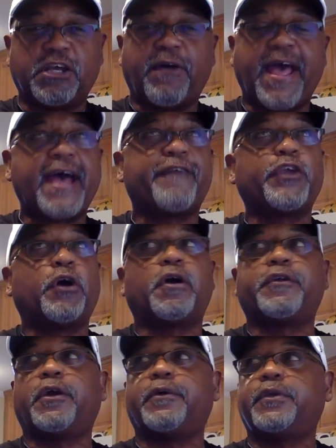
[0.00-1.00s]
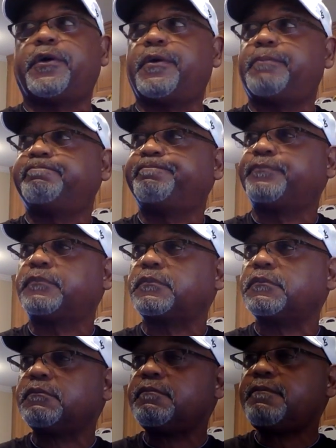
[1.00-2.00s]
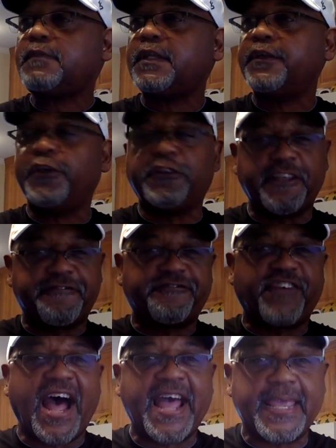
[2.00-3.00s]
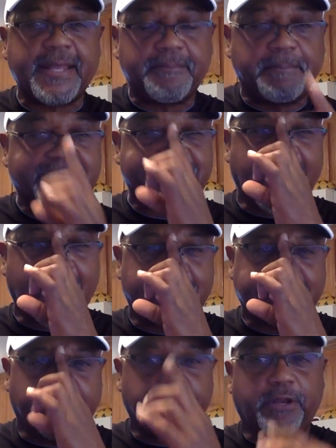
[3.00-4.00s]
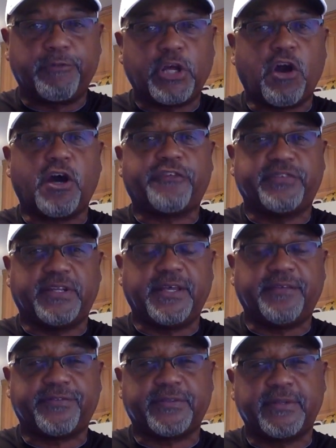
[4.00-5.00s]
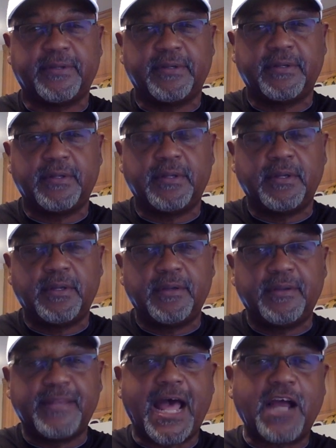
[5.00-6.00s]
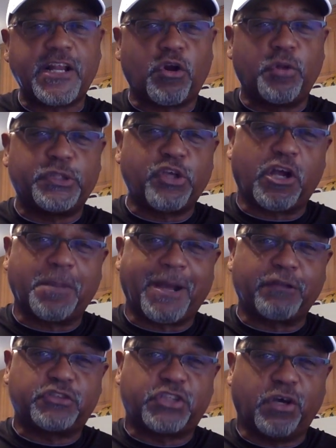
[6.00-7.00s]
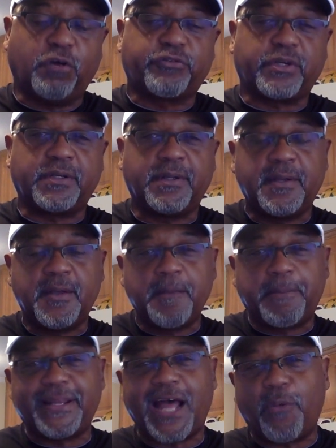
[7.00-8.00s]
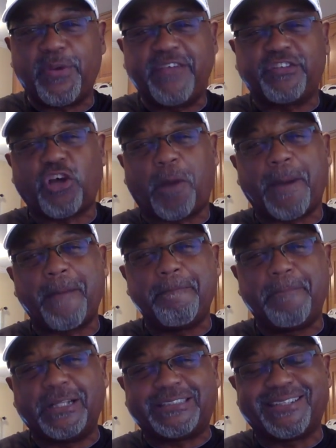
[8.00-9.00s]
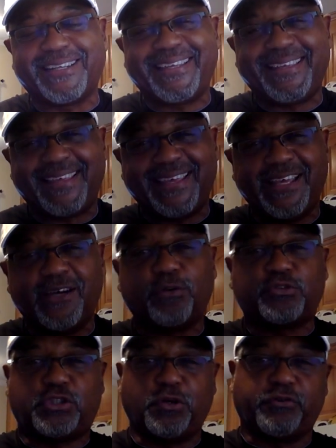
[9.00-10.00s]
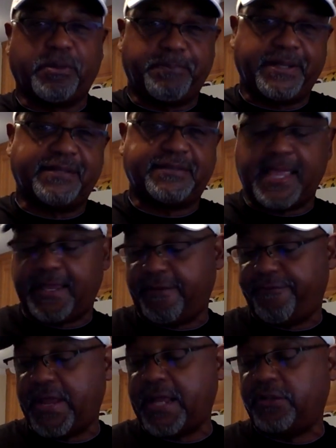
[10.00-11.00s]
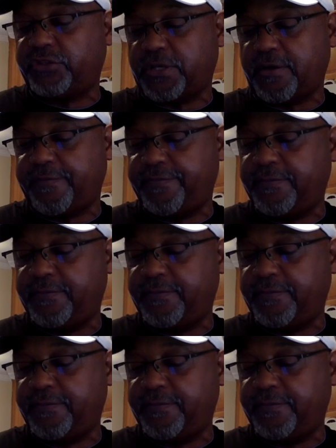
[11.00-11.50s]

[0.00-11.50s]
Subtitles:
have your defiant mentality in regards to this? Now, not only are we talking about children, but now we're even talking about mentally ill children being taken advantage of.